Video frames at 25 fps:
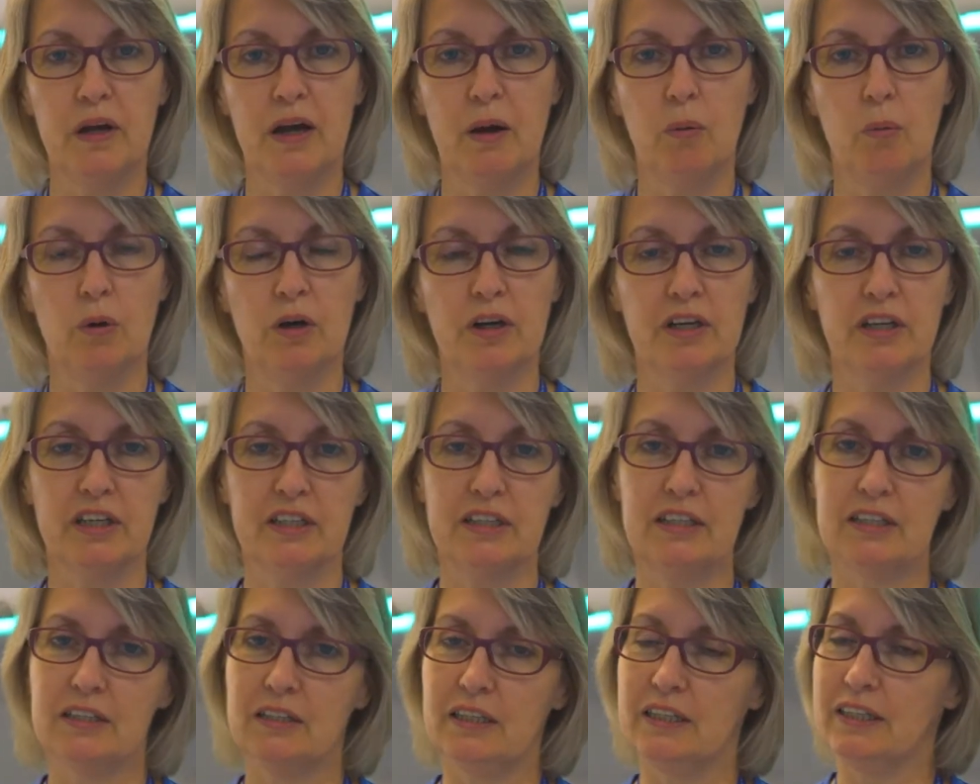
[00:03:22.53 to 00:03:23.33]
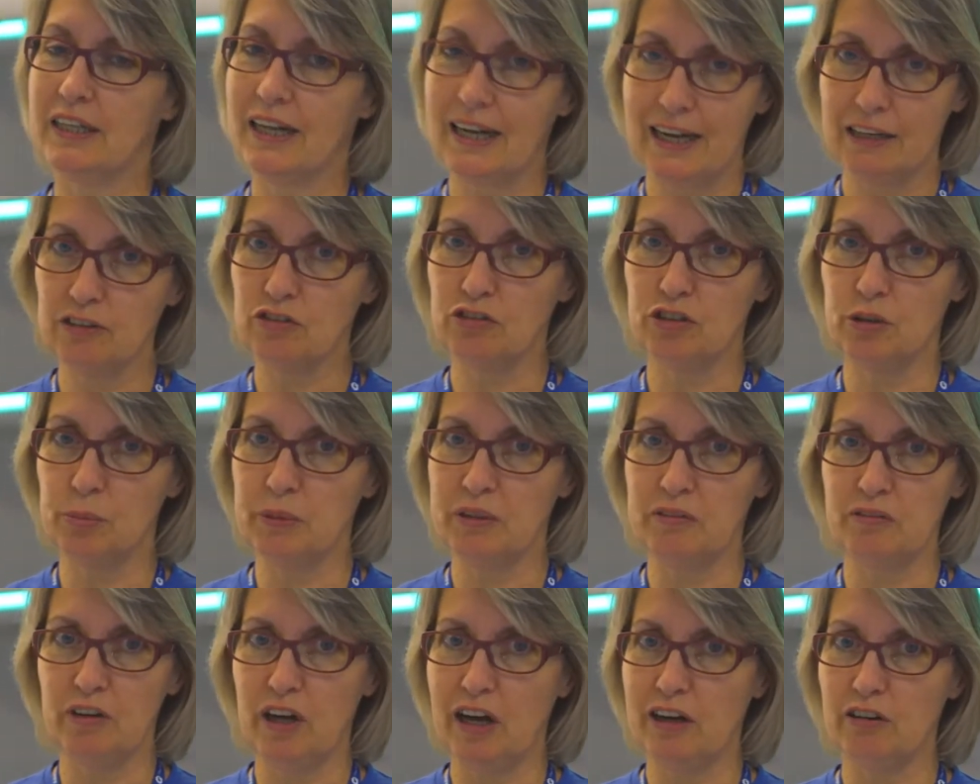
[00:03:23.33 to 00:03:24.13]
work in a classroom
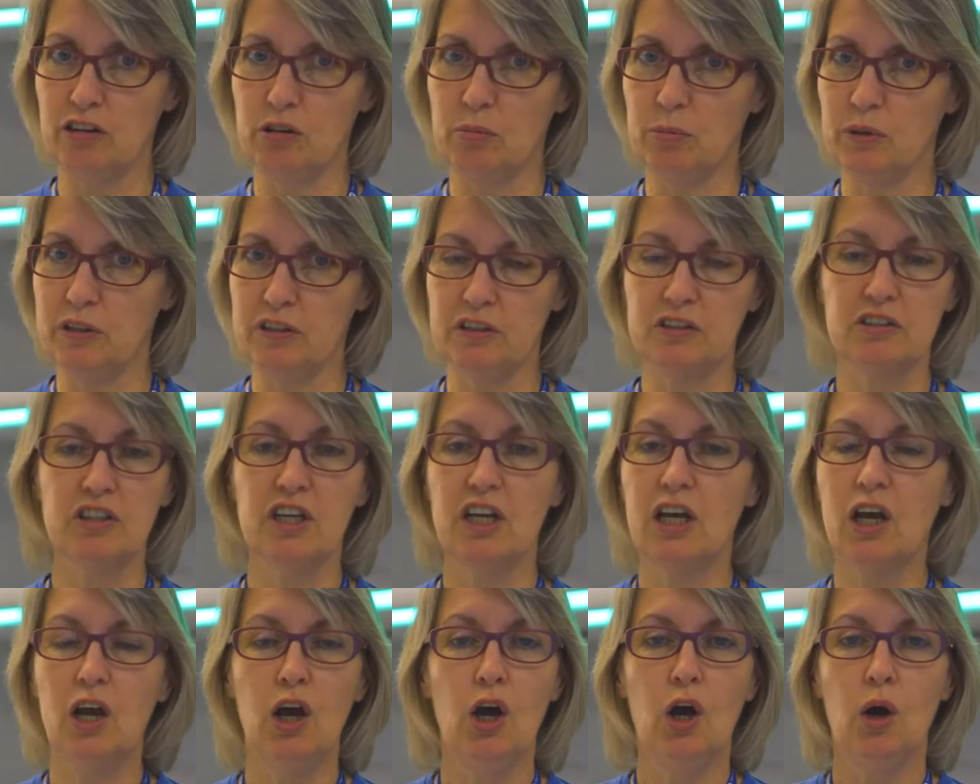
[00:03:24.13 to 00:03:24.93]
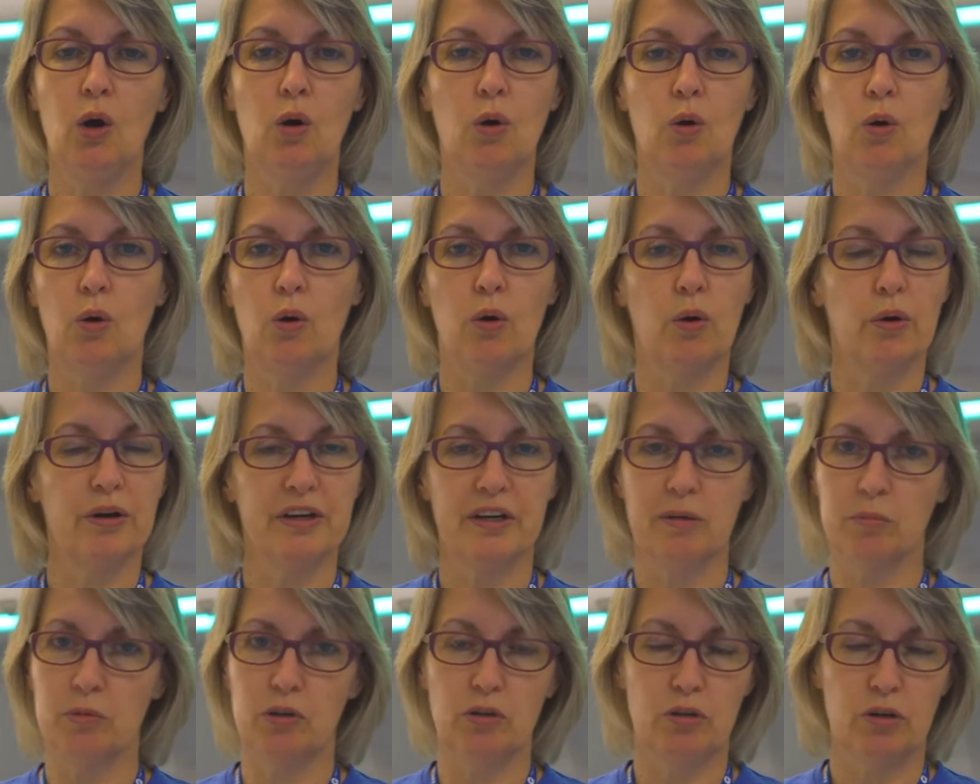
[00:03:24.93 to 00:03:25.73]
environment or
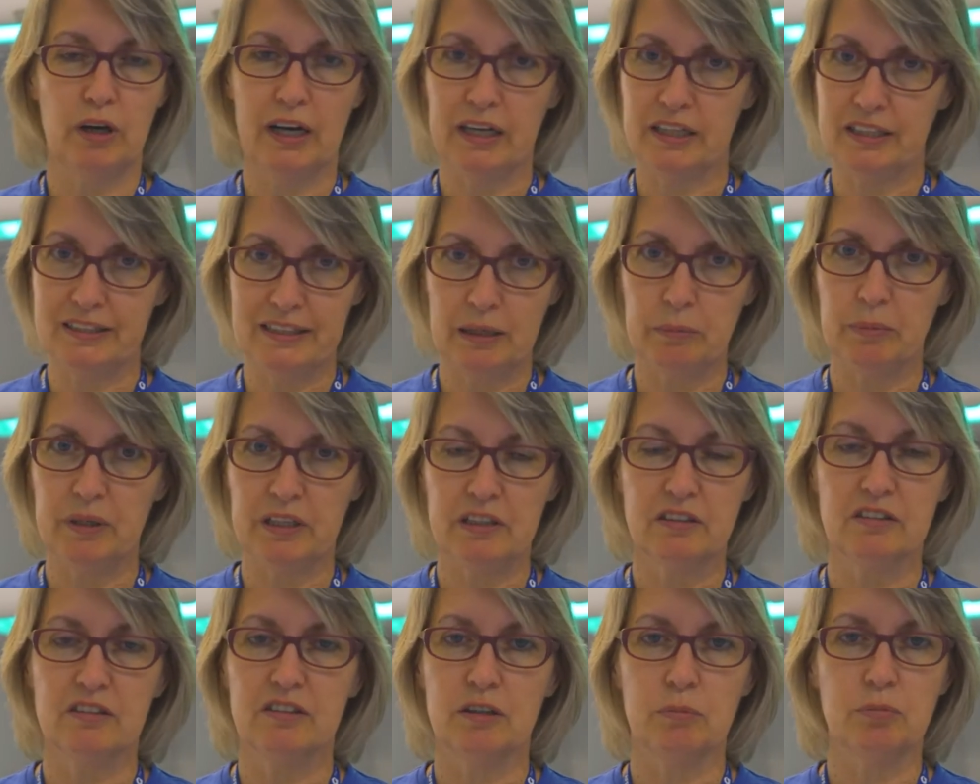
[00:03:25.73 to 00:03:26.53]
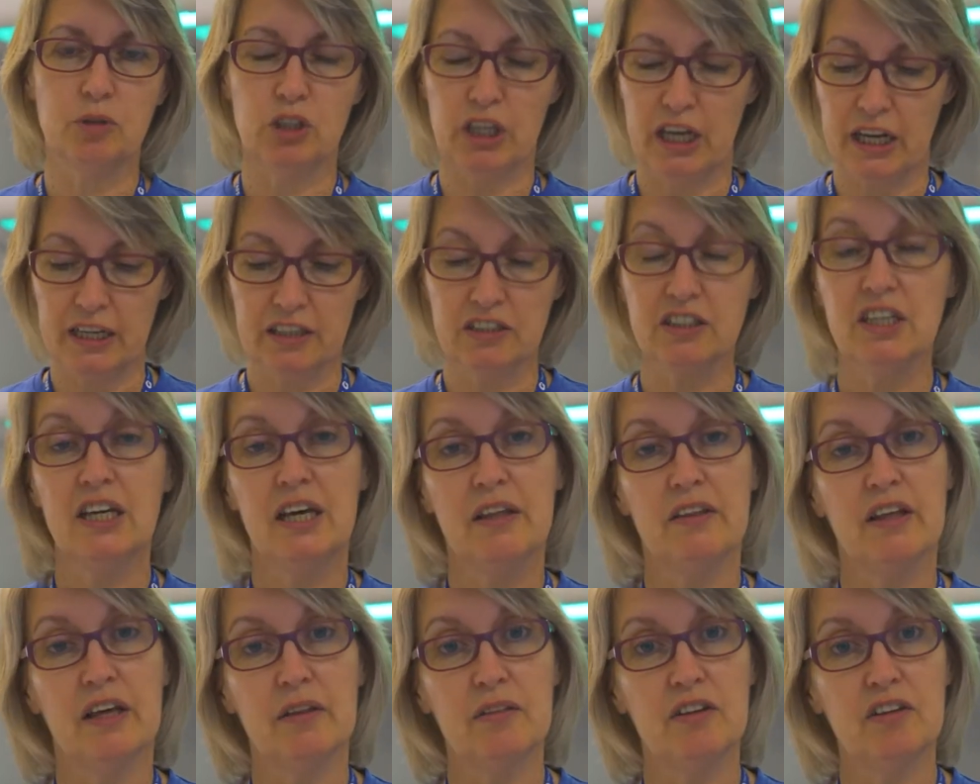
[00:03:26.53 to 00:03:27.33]
in a more academic subject,
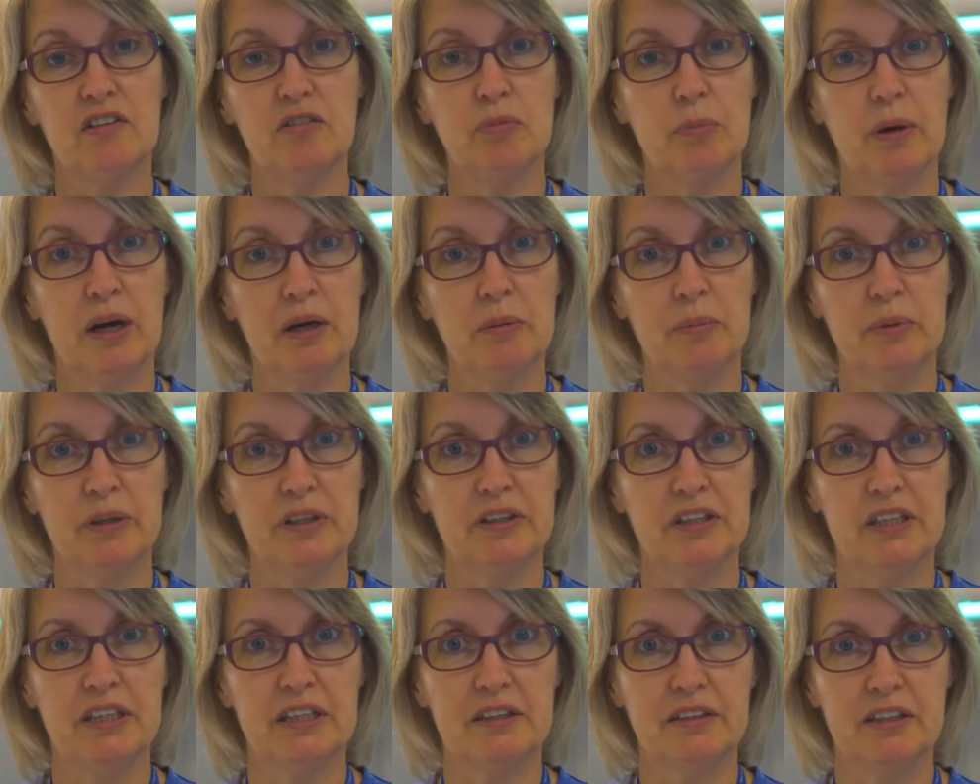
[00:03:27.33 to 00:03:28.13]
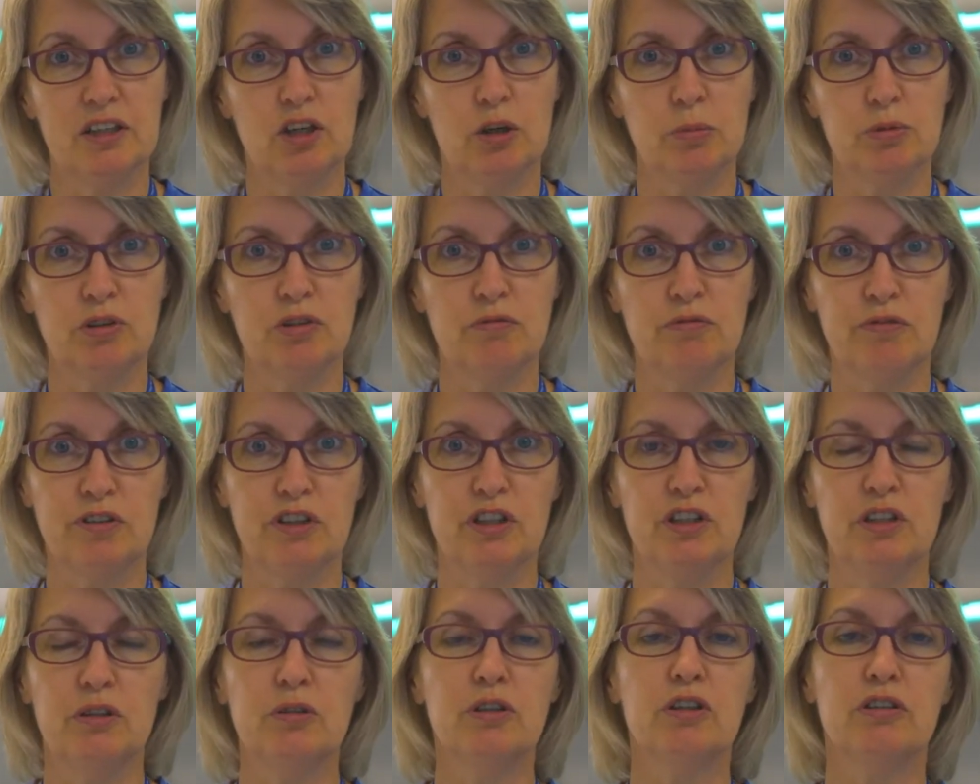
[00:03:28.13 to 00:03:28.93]
then this might be the option for
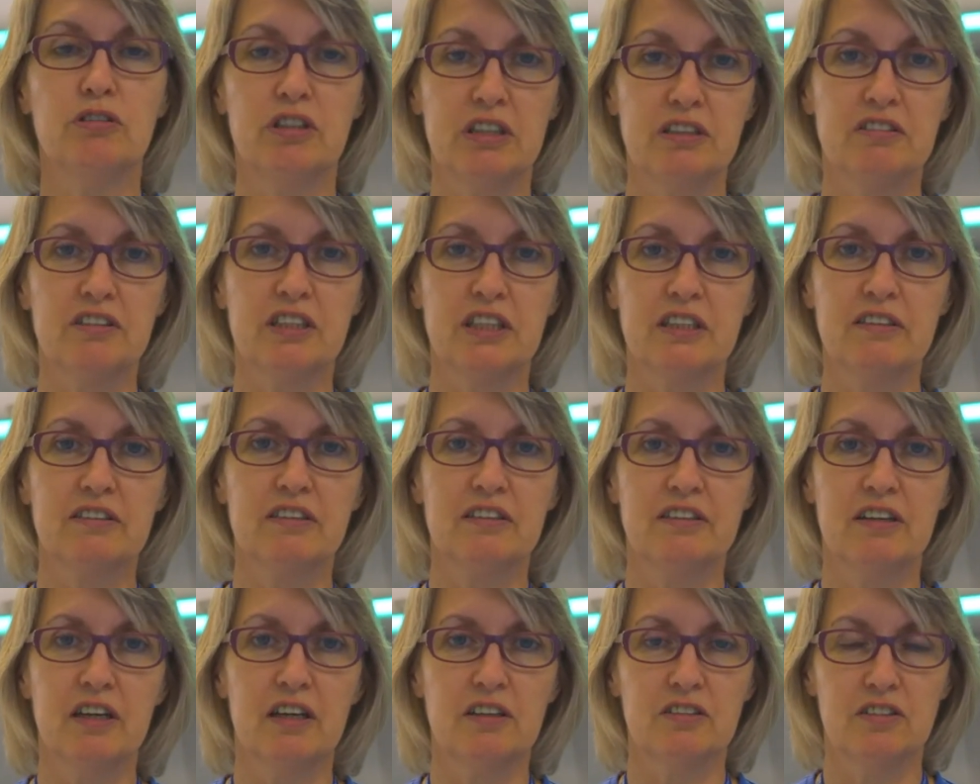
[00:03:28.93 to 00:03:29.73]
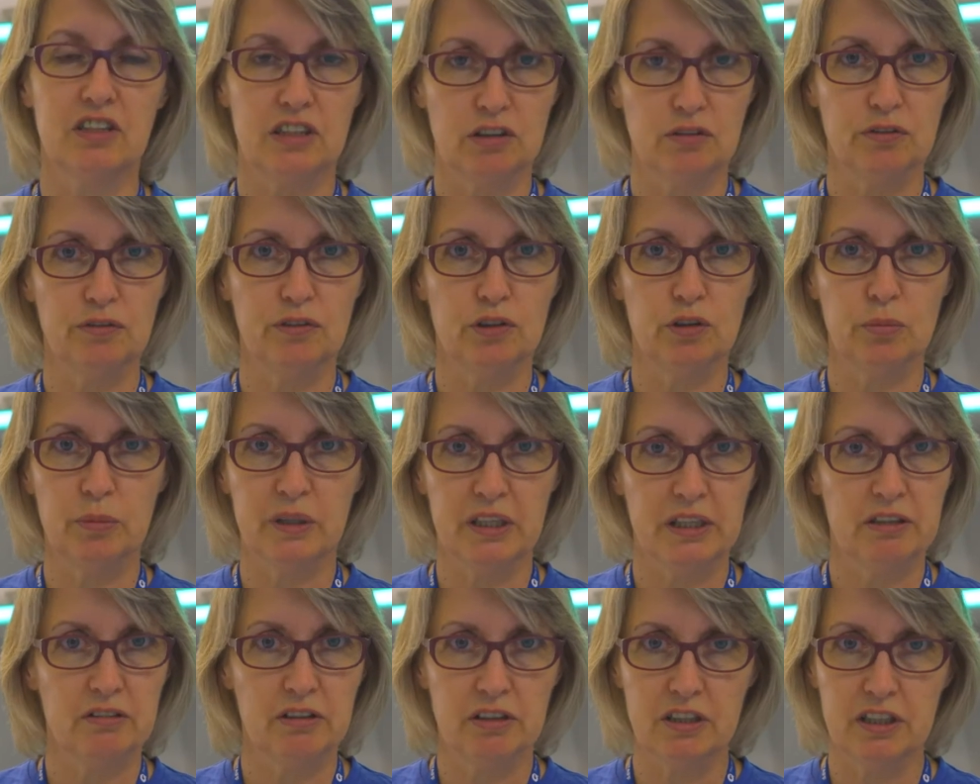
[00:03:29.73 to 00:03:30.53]
you. Career 6 is our sixth form
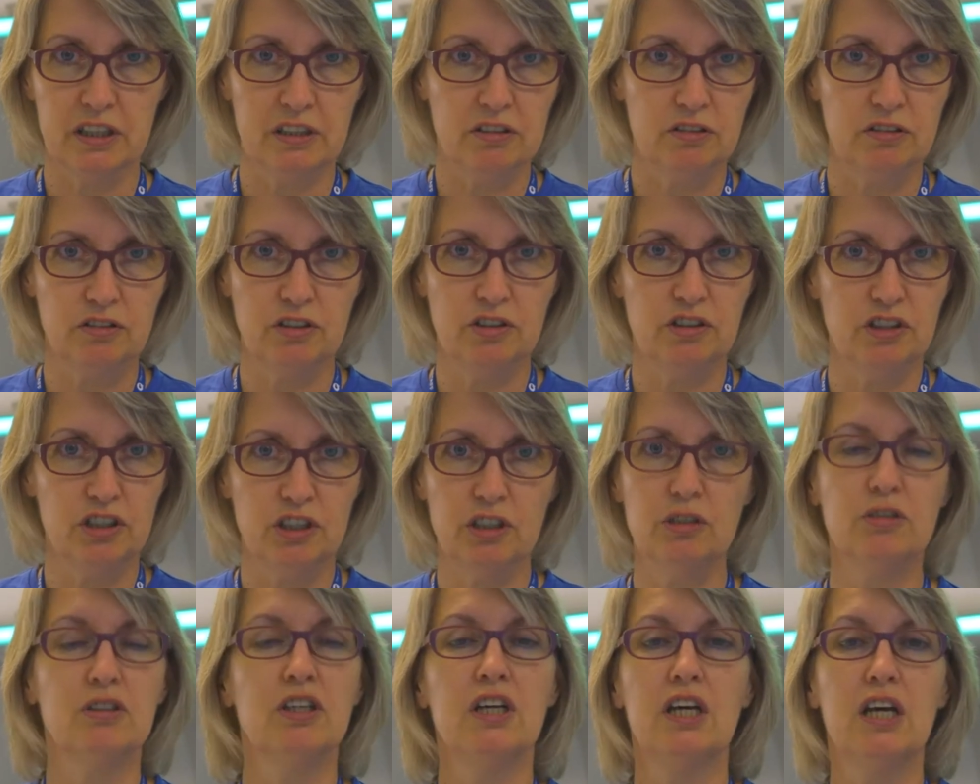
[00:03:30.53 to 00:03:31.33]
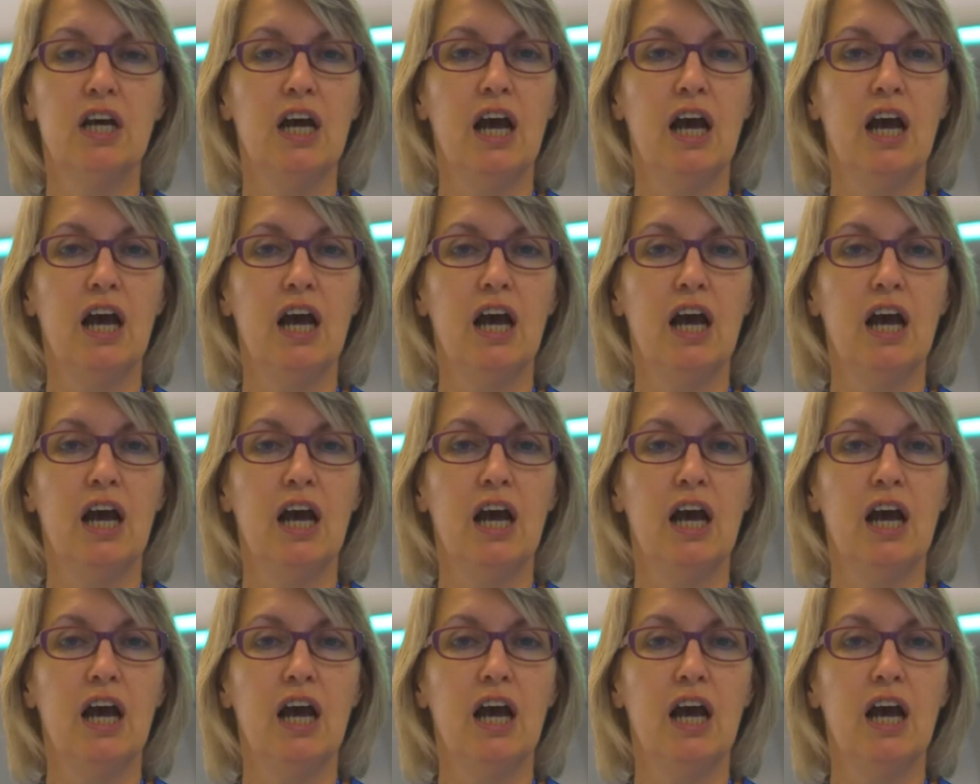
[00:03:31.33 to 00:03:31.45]
here at the Institute.